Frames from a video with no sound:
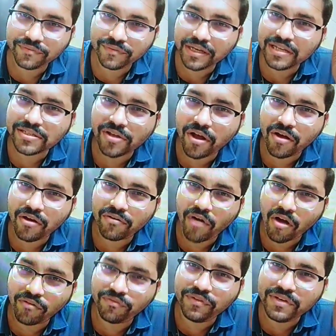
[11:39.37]
it is
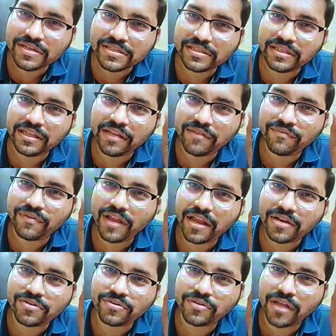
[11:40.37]
obviously
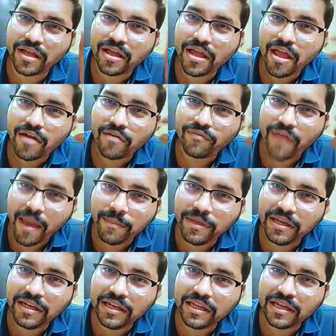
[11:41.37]
referring to the
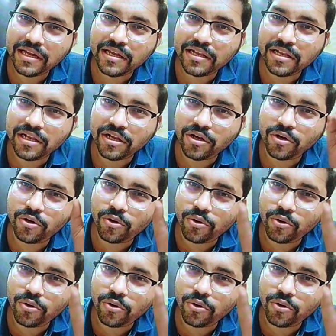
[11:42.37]
familial,